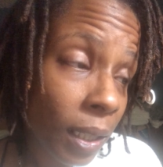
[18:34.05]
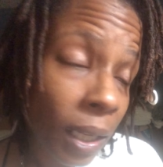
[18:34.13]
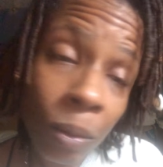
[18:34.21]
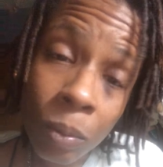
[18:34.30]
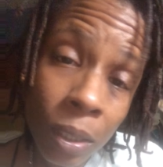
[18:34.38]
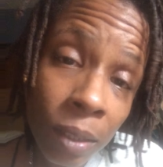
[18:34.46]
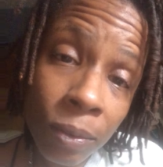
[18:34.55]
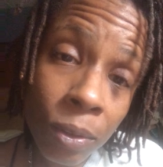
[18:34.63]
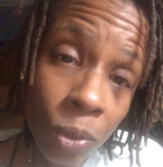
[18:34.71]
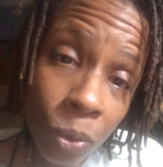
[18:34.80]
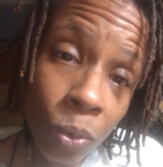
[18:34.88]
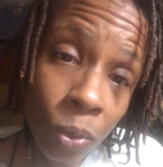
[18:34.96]
At whatever
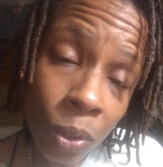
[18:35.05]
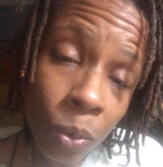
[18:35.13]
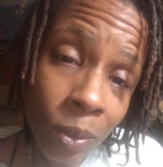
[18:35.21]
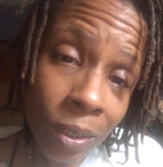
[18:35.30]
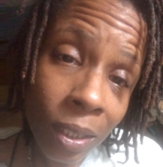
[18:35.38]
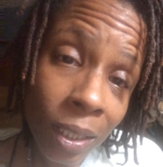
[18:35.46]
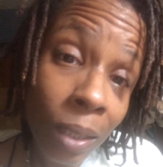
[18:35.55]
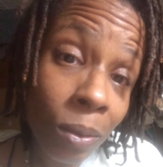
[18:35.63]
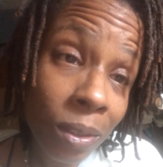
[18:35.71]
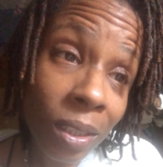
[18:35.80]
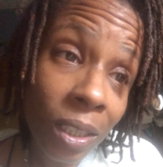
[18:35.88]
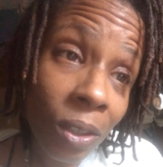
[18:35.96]
school you was in, I
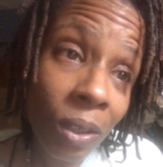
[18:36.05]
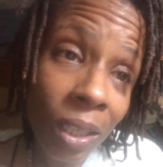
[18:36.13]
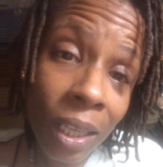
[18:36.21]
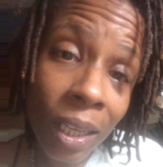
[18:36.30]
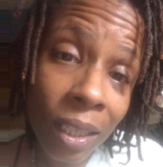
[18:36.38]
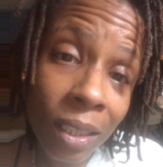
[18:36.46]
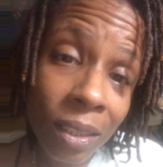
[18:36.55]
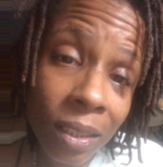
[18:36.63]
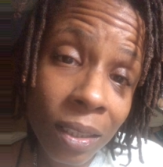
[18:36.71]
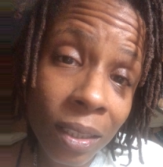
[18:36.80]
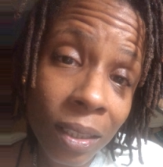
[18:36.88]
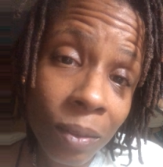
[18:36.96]
was in your class.
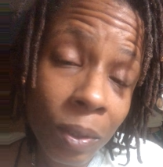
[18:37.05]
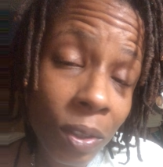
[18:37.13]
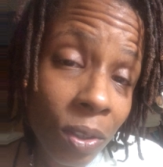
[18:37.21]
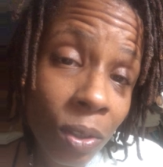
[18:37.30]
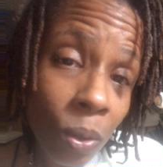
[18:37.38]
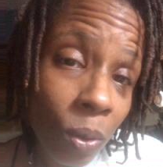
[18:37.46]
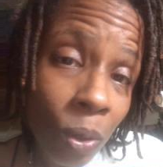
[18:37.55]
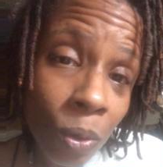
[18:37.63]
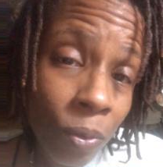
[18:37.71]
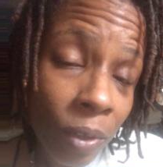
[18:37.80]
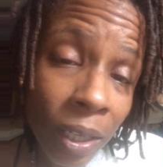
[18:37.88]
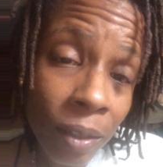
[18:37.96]
We just gonna go
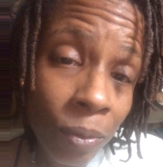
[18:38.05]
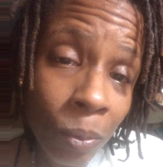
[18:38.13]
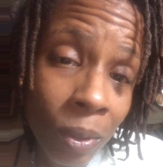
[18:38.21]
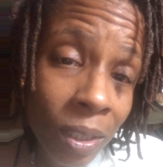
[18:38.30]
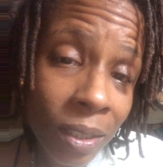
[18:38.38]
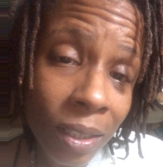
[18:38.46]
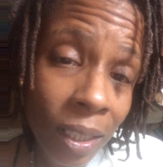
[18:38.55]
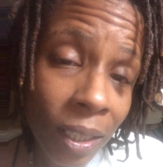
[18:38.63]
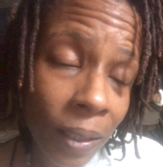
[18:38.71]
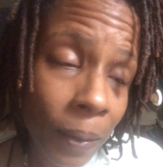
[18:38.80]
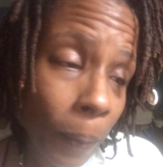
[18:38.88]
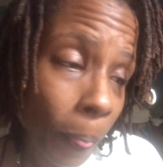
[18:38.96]
for that for 1
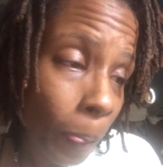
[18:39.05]
second.